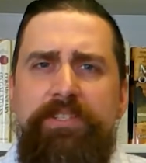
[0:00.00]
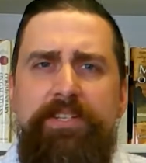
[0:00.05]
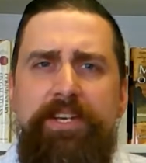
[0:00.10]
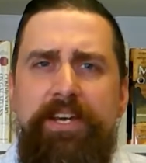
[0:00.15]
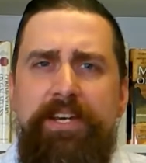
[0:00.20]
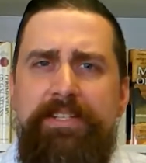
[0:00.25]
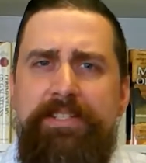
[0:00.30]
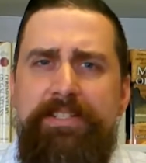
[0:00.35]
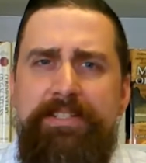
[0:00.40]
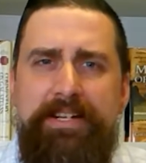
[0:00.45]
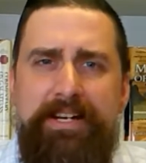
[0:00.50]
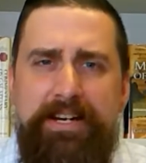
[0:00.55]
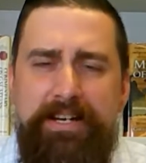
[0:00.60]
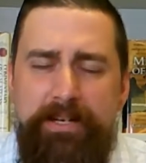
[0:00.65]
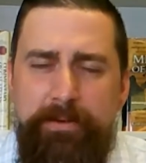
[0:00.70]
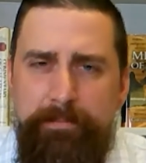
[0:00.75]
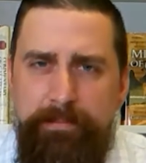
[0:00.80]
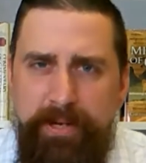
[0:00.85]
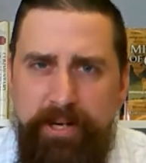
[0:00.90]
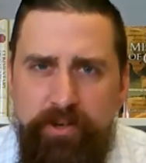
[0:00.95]
say, It's not
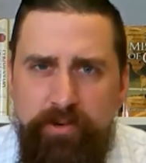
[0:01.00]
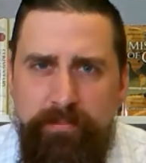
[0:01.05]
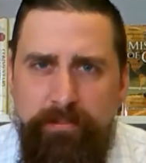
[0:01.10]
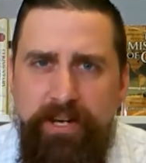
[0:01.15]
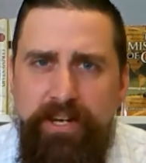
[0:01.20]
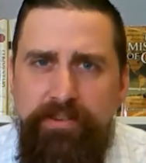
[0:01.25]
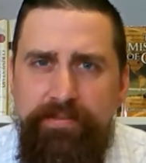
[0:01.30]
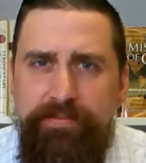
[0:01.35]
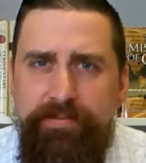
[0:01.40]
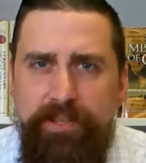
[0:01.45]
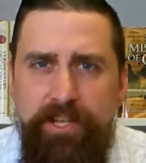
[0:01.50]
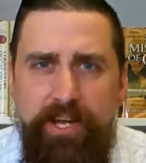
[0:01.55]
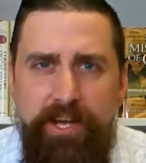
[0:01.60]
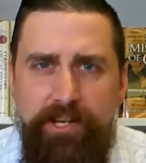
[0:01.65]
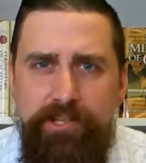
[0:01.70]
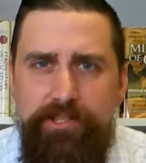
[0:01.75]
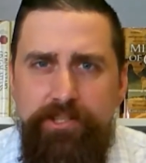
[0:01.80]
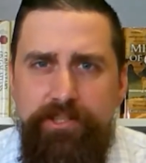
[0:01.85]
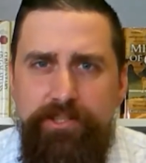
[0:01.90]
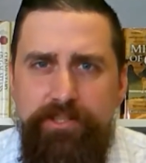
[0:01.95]
about my
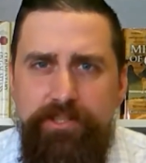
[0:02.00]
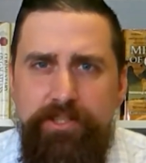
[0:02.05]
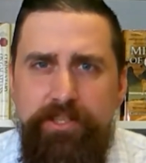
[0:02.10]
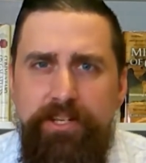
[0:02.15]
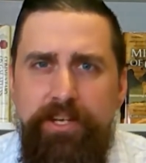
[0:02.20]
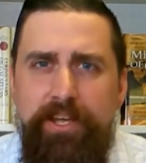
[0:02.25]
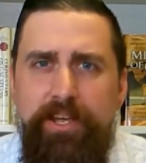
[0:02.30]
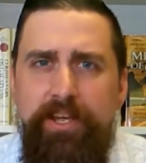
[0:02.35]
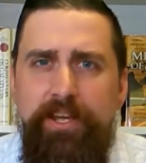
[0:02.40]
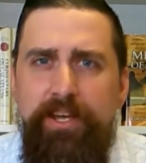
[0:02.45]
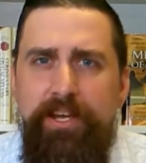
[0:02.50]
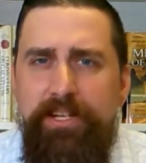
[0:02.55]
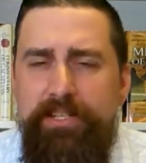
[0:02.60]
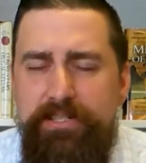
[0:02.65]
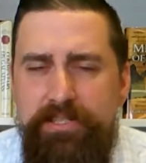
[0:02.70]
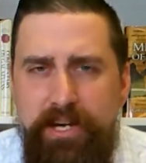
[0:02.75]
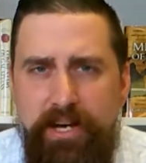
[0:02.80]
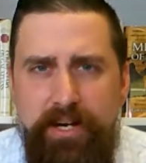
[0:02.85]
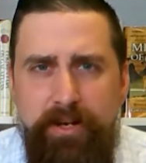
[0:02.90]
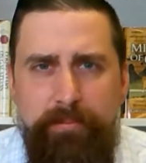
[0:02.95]
flesh.
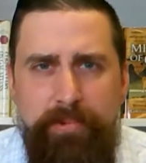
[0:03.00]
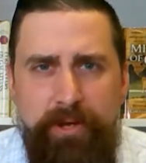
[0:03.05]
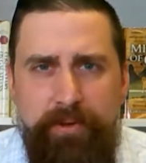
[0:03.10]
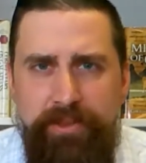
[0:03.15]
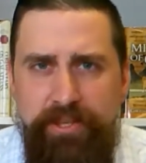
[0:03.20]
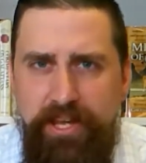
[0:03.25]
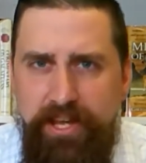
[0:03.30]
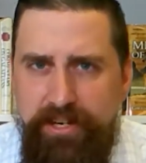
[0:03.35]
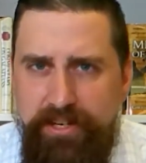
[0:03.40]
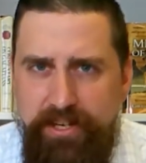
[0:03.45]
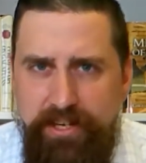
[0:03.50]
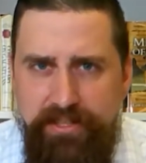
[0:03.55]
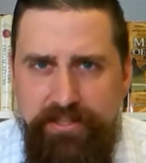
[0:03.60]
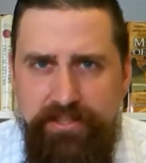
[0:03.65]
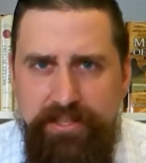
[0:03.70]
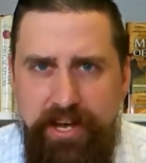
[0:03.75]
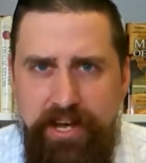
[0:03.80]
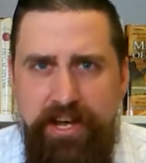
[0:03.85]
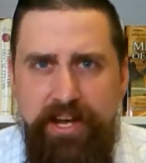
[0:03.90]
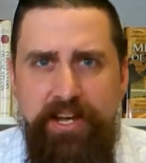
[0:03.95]
It's not about that
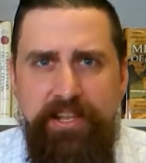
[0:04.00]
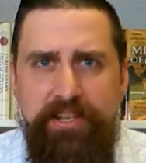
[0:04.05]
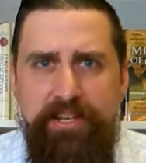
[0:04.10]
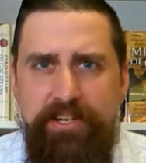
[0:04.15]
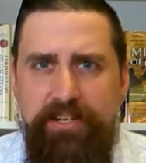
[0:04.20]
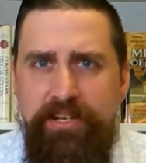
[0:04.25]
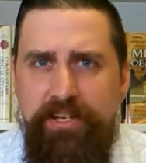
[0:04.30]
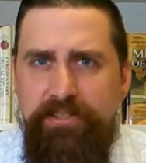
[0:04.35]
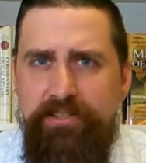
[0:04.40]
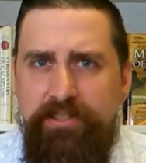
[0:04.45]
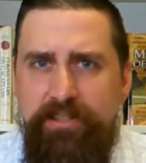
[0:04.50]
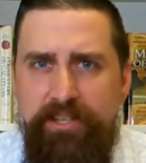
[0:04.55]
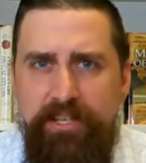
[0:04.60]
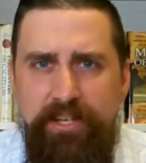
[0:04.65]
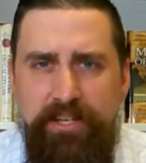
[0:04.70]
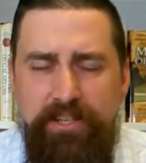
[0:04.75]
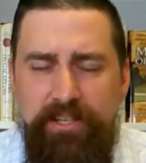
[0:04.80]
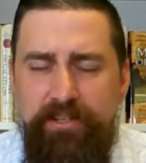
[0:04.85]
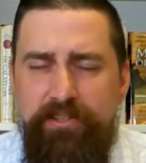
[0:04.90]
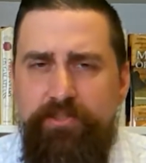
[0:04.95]
next high, that next
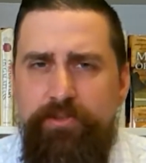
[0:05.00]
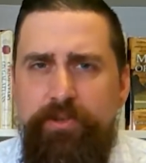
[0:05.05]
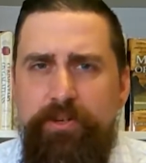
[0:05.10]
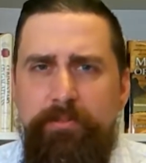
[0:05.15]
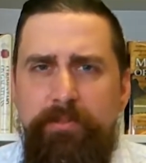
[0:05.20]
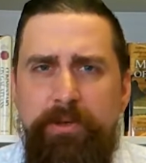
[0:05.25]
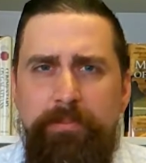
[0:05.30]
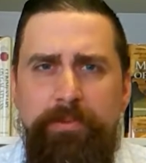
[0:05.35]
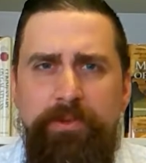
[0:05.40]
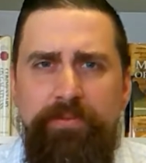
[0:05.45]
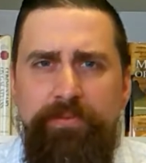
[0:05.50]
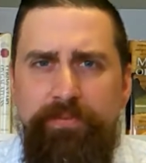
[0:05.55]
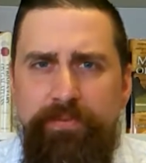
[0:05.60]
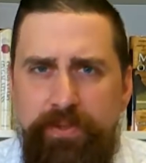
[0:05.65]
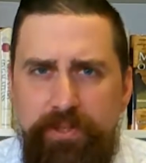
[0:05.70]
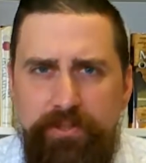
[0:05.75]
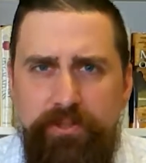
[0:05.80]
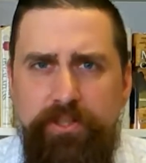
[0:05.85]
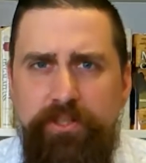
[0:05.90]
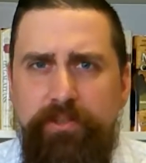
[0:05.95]
thing that's going to make me
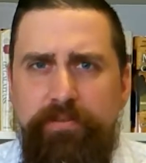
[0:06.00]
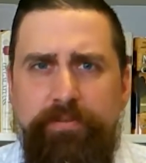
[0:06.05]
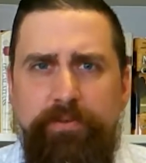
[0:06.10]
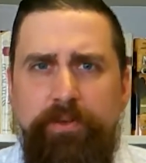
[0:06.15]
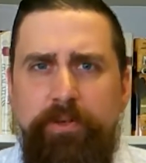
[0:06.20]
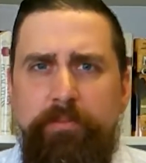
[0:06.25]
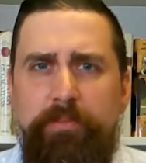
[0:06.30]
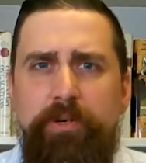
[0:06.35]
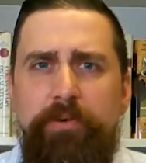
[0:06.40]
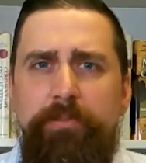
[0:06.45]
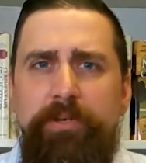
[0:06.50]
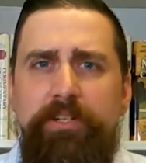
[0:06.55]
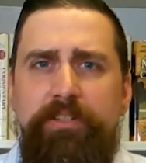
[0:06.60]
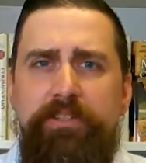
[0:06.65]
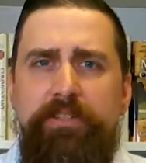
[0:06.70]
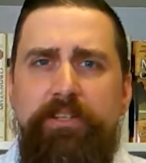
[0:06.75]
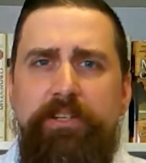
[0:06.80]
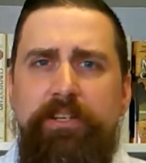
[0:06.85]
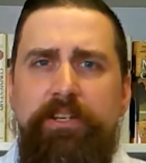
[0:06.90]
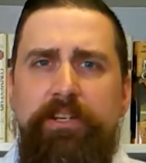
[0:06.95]
feel good for a
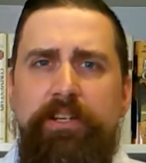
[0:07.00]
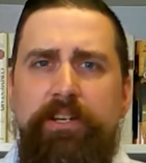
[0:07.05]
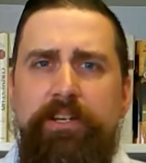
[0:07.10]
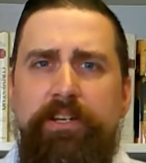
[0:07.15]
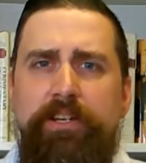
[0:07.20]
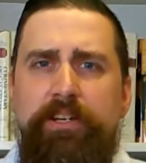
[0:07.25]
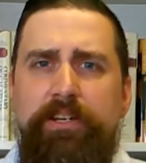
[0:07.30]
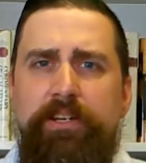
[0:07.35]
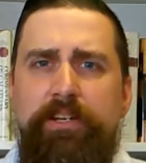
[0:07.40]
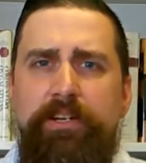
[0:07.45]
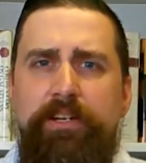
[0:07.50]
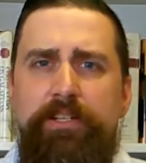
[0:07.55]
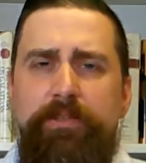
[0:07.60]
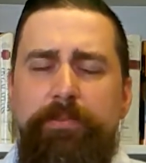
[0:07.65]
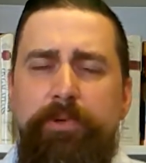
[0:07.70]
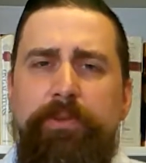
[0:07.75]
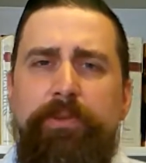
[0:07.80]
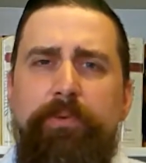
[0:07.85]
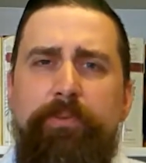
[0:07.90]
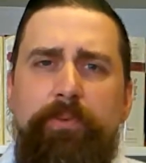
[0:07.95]
moment. It's
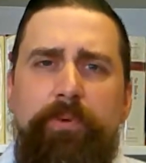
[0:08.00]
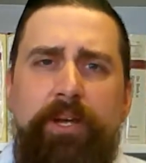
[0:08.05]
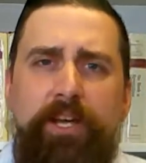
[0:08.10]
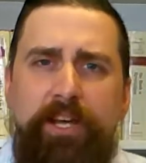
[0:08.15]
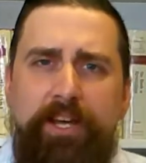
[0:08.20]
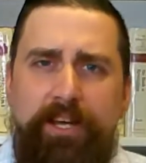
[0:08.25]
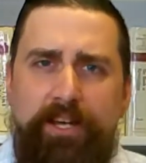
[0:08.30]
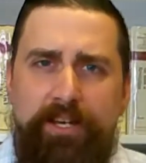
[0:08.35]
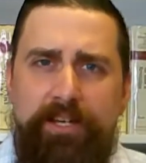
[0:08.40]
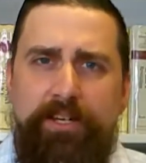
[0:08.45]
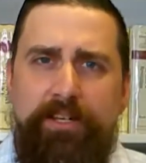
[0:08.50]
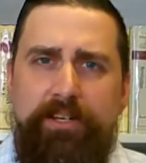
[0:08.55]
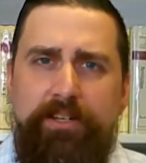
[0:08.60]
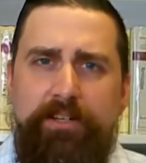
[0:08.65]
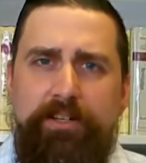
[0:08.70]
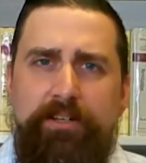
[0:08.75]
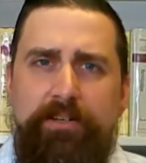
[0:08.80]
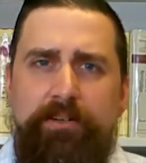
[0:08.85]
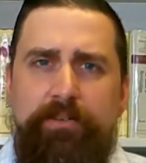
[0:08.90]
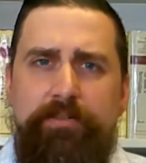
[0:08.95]
about the way
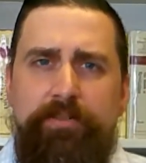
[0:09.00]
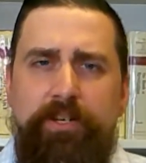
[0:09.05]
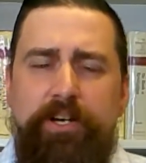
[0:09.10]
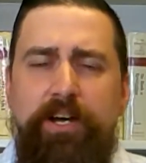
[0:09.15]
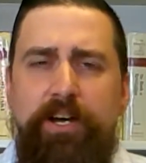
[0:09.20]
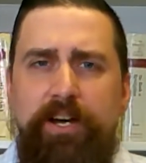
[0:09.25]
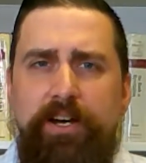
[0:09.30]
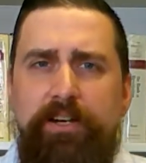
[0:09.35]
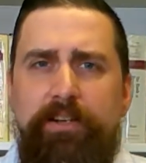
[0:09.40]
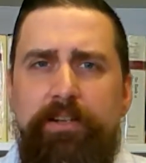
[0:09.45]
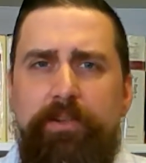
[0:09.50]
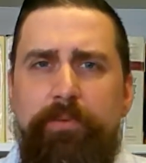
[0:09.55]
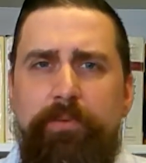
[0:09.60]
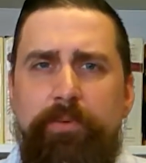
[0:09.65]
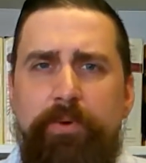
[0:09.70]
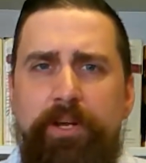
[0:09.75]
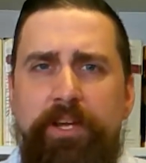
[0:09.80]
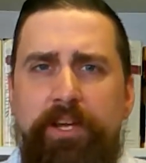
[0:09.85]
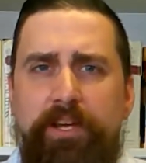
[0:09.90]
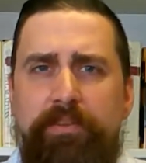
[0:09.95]
of God, the
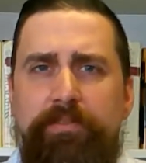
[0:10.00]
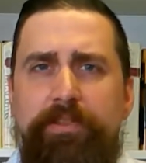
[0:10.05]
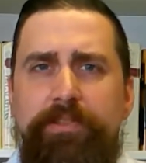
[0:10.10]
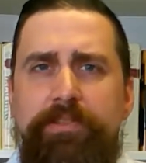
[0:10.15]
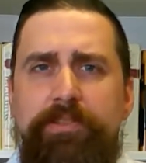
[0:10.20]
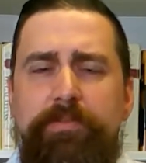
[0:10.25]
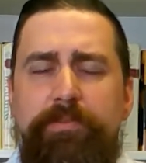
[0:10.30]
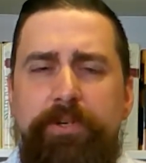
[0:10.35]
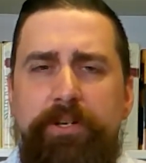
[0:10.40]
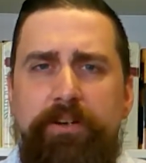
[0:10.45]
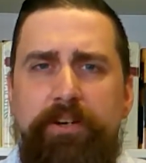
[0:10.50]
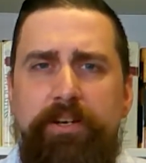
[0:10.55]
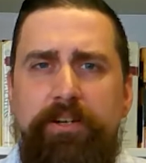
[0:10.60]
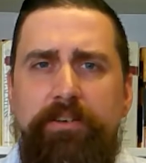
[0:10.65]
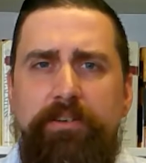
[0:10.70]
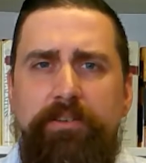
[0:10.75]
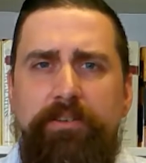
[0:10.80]
way of the Spirit,